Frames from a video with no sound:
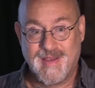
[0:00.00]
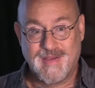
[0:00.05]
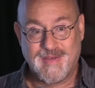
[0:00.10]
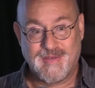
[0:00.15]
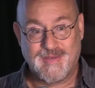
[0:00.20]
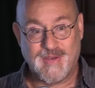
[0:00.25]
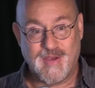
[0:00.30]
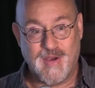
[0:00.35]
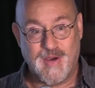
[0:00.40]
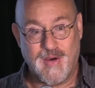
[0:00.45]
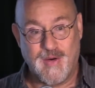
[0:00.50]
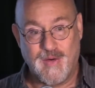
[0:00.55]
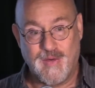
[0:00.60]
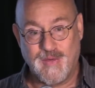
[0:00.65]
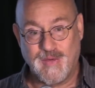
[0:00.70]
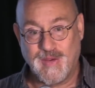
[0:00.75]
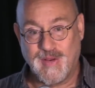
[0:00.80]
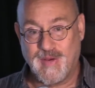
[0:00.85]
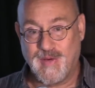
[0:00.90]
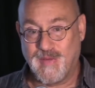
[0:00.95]

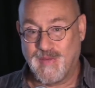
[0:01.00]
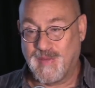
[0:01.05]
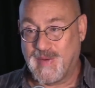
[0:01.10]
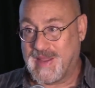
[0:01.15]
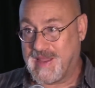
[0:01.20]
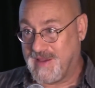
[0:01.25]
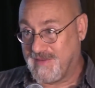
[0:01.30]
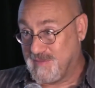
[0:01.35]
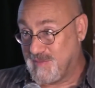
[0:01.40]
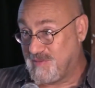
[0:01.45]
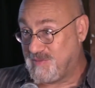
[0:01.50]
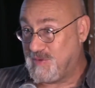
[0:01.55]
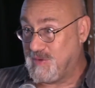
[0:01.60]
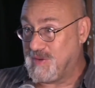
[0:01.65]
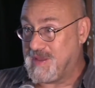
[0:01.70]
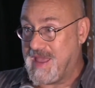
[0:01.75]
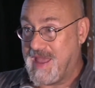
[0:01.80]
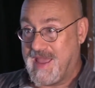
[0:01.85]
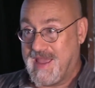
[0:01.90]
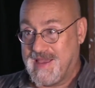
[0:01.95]
So, you know, we give him a
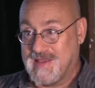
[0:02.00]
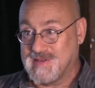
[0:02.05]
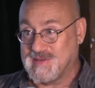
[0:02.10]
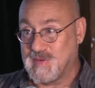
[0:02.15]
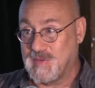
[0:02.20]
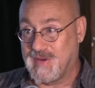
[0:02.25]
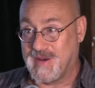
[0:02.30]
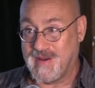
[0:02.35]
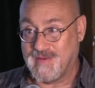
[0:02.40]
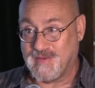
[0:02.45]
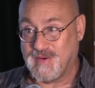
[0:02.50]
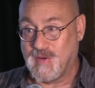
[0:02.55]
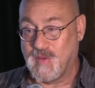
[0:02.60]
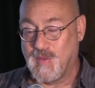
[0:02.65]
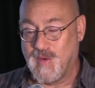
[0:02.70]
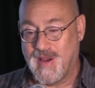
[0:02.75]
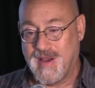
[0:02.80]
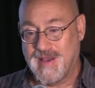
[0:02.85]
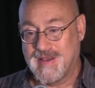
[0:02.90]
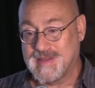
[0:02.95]
few cans or whatever
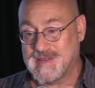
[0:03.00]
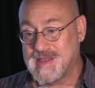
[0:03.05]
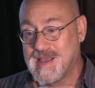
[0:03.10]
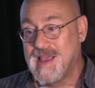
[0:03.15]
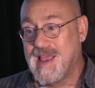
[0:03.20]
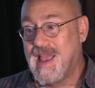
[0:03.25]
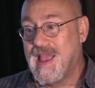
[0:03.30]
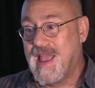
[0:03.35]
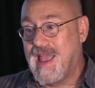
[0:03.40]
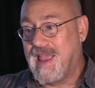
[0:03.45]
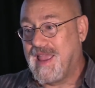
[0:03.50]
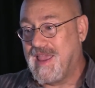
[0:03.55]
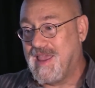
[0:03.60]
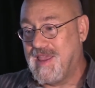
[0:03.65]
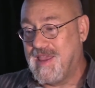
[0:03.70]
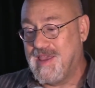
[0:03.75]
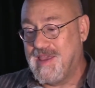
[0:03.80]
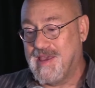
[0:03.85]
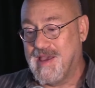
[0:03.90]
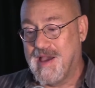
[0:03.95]
it was.
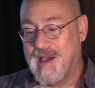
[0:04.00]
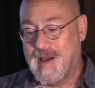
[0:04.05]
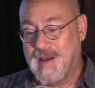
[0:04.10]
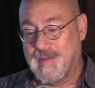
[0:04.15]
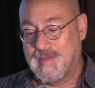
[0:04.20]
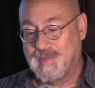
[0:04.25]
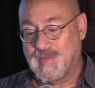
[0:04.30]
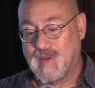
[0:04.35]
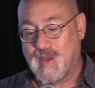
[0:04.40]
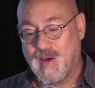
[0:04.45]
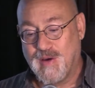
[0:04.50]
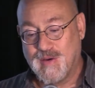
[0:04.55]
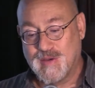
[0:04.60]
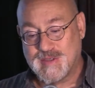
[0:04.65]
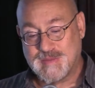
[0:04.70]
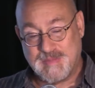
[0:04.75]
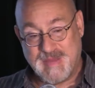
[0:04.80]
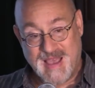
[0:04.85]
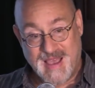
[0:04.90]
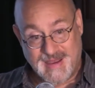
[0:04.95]
He um,
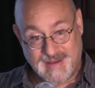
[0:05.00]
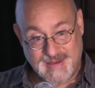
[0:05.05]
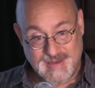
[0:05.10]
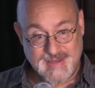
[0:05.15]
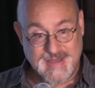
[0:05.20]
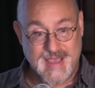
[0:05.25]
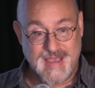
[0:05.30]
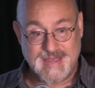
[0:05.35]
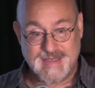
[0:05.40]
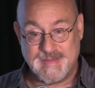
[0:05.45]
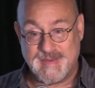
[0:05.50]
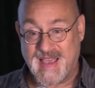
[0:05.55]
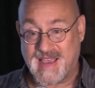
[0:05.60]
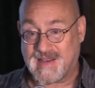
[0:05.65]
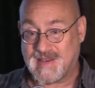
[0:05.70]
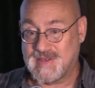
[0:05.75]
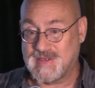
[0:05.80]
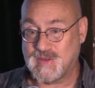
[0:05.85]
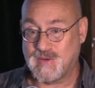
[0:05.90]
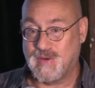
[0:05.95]
goes back, to, takes it
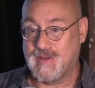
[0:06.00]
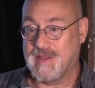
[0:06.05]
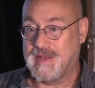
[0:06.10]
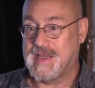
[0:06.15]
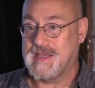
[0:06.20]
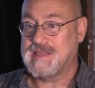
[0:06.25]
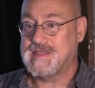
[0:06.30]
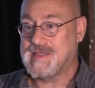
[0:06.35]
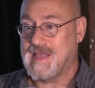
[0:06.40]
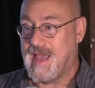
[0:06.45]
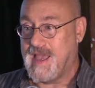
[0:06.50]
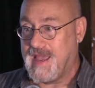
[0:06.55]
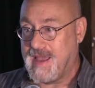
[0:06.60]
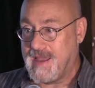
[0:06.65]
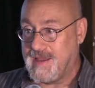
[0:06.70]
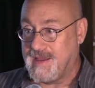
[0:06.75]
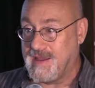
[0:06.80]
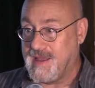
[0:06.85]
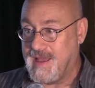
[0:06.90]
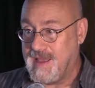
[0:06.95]
back to school the next
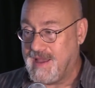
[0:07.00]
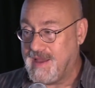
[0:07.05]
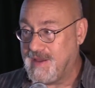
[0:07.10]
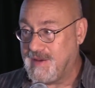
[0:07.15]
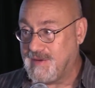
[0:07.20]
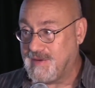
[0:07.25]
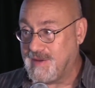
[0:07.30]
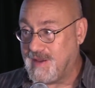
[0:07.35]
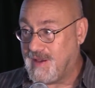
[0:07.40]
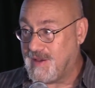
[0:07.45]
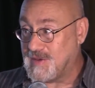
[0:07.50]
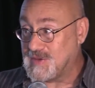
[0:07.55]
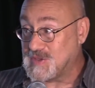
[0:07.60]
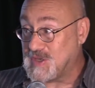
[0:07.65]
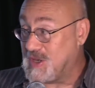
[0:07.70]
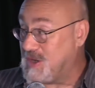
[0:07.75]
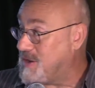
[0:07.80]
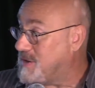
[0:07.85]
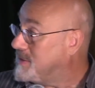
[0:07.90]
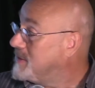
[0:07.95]
day, and
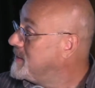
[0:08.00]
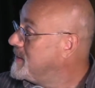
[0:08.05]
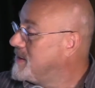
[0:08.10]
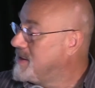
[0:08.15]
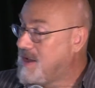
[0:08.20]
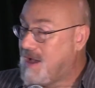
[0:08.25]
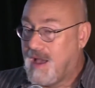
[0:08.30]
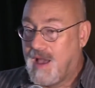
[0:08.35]
all's good.